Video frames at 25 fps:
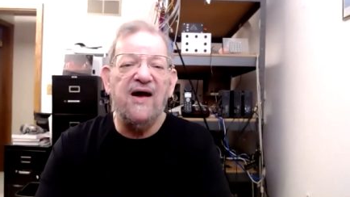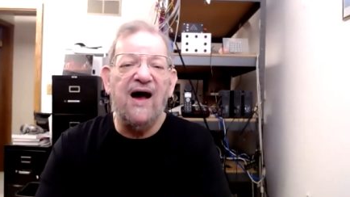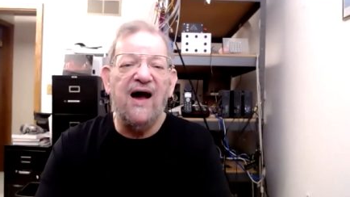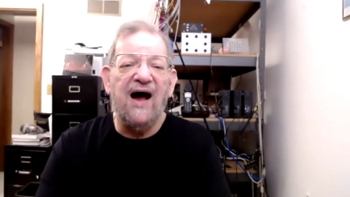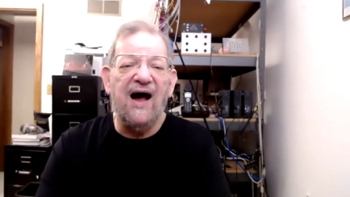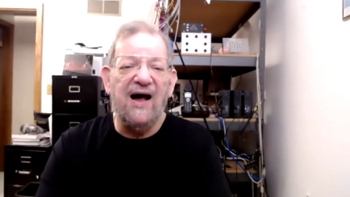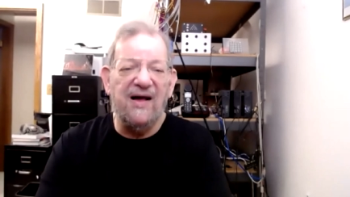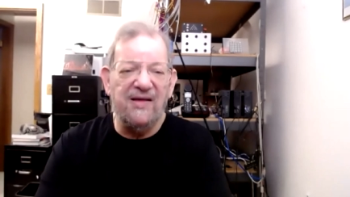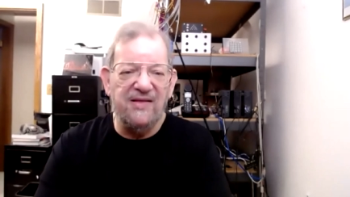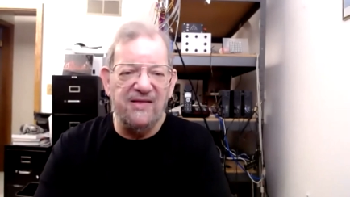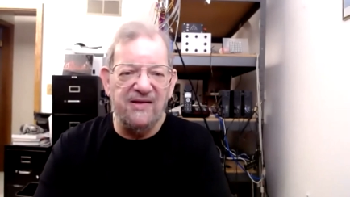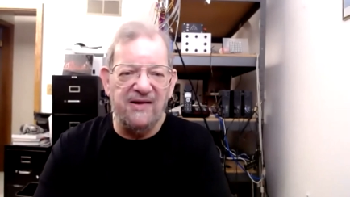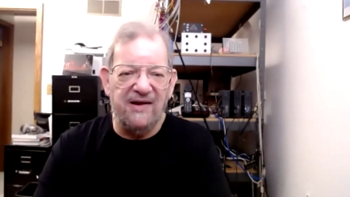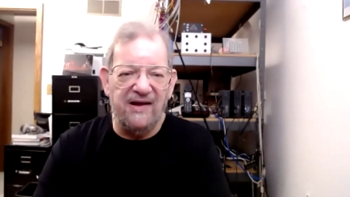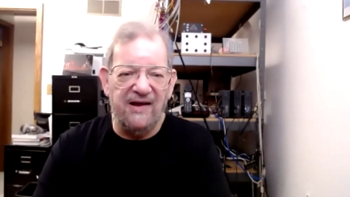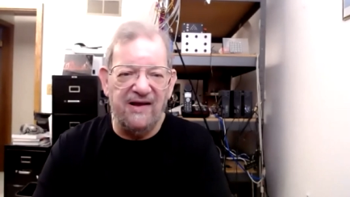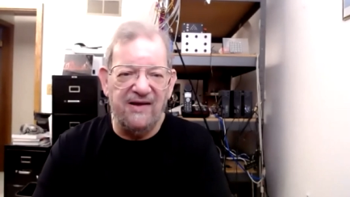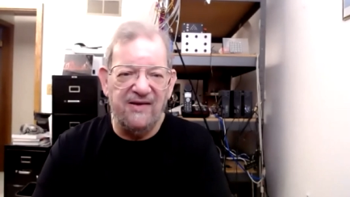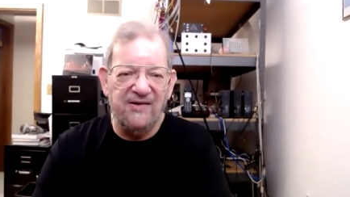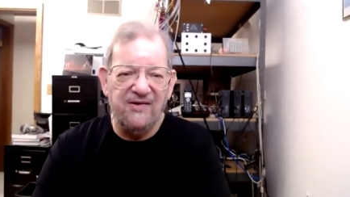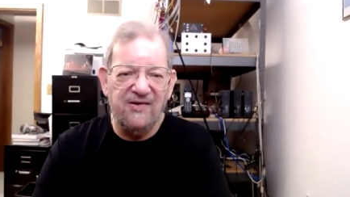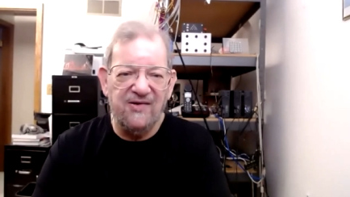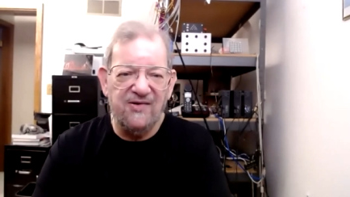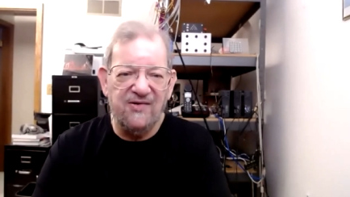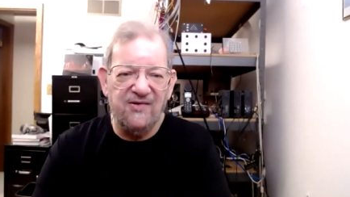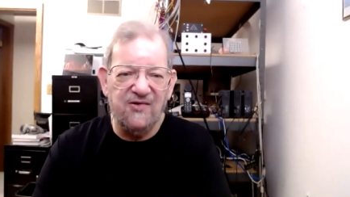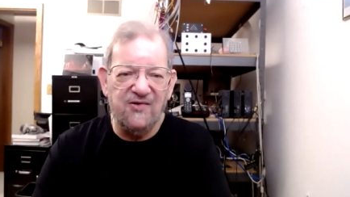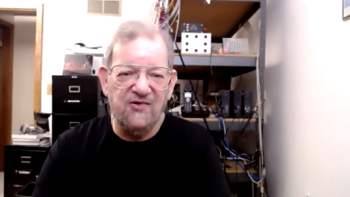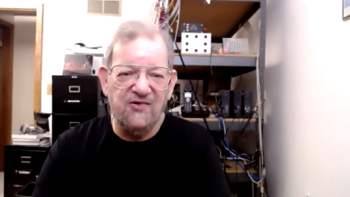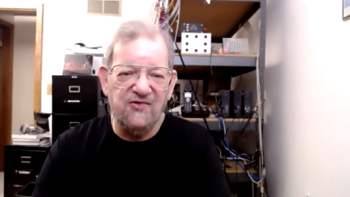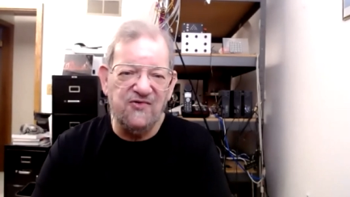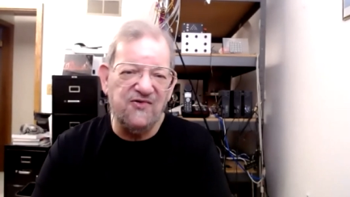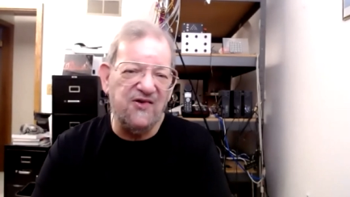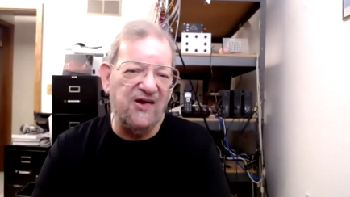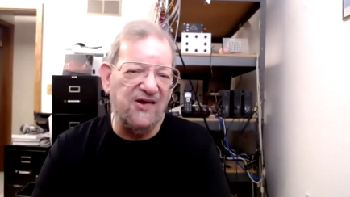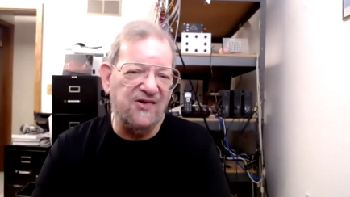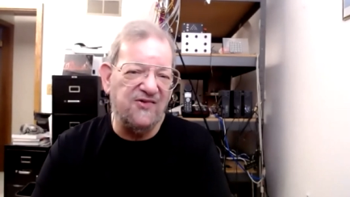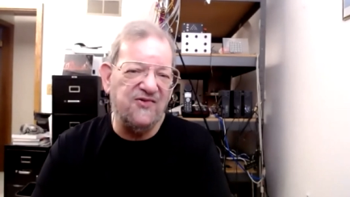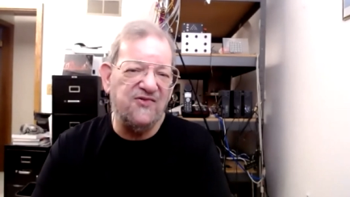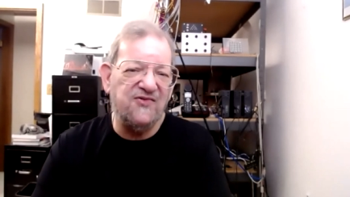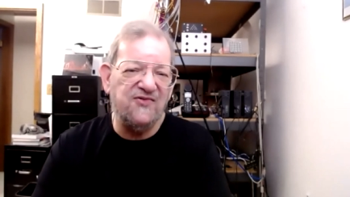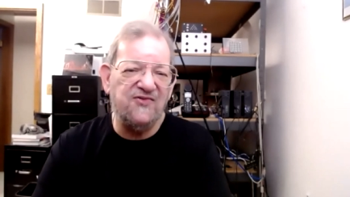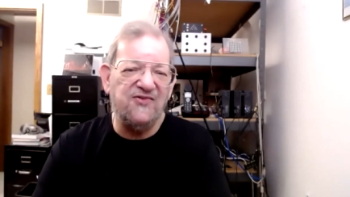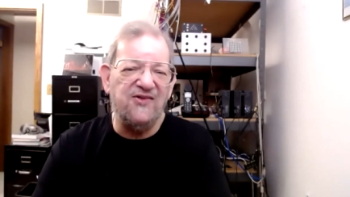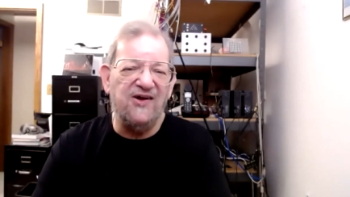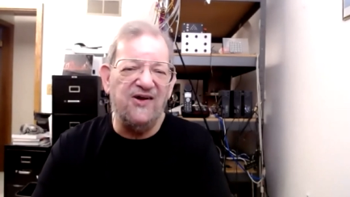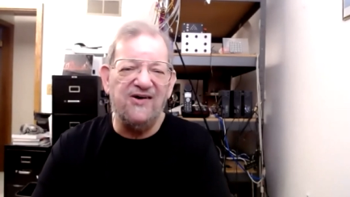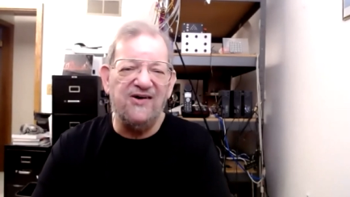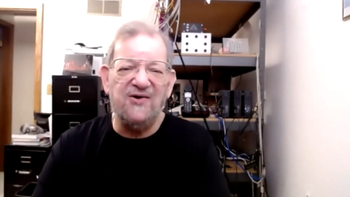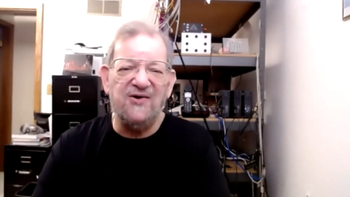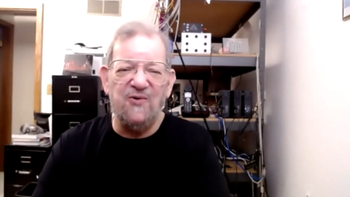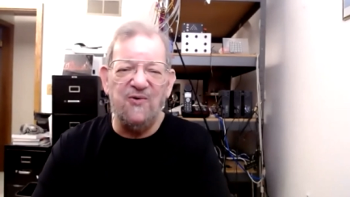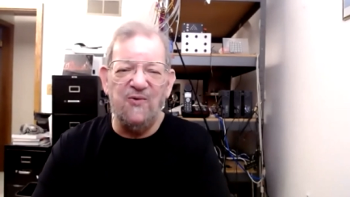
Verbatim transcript: holiday because I stuck